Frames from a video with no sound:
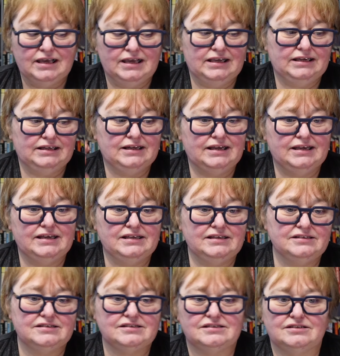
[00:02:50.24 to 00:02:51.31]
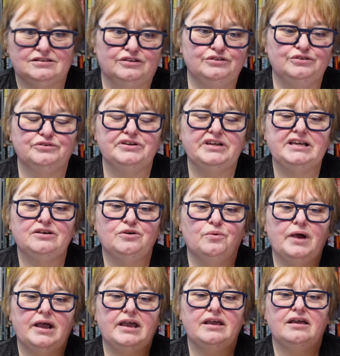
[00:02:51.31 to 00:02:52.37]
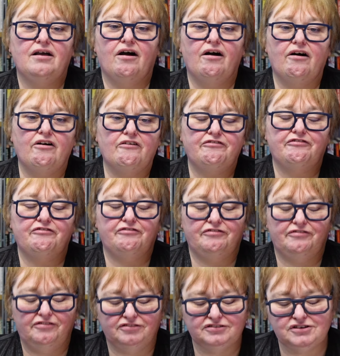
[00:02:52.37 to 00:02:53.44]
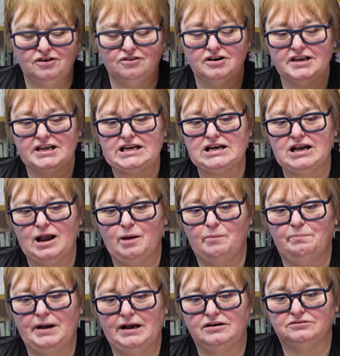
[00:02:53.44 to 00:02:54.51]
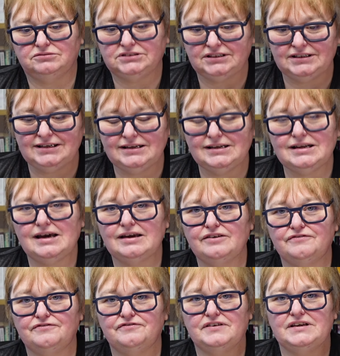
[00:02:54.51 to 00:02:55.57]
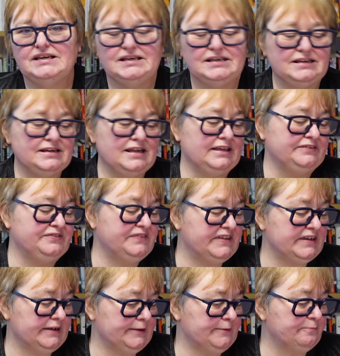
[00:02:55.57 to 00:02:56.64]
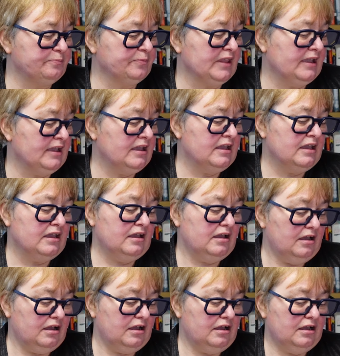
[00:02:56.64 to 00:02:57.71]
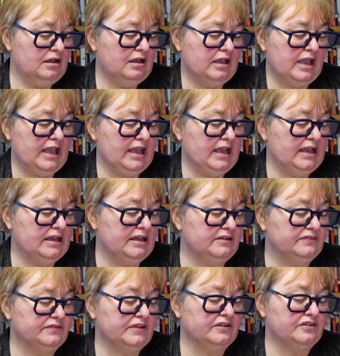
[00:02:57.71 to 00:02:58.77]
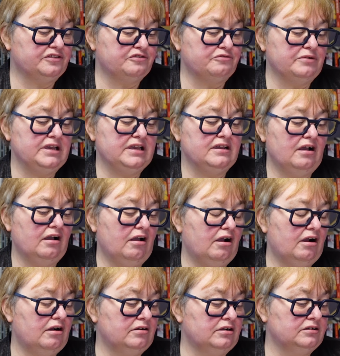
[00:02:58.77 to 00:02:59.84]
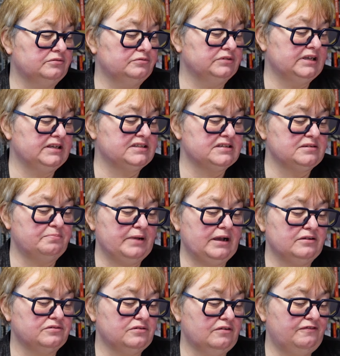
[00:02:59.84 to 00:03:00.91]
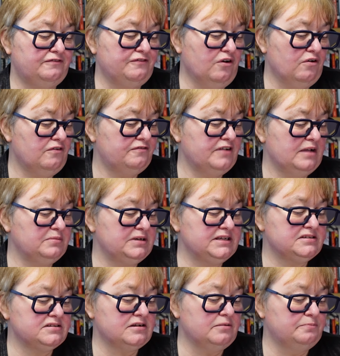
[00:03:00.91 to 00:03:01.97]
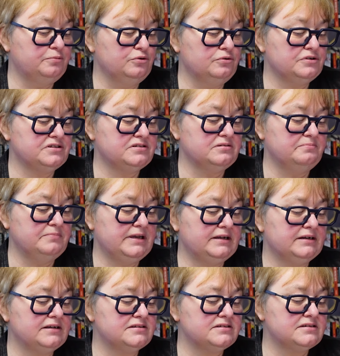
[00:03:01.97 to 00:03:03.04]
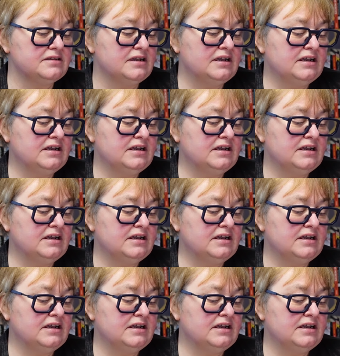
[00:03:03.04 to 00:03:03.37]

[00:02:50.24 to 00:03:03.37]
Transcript: it is a unique way of talking about life in India. It's about four families, the Kapoors, the Mehras,